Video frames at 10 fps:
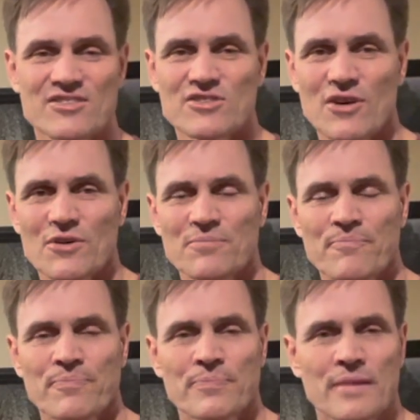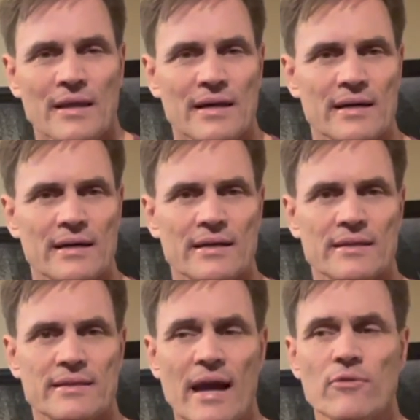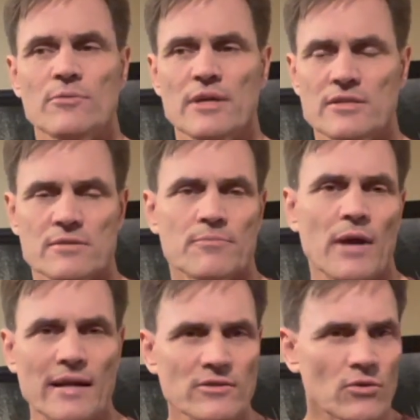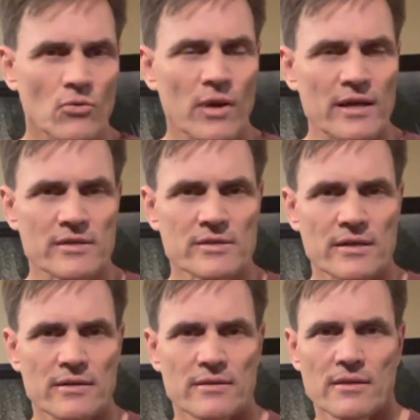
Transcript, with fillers: So uh, that would be some practical ways that,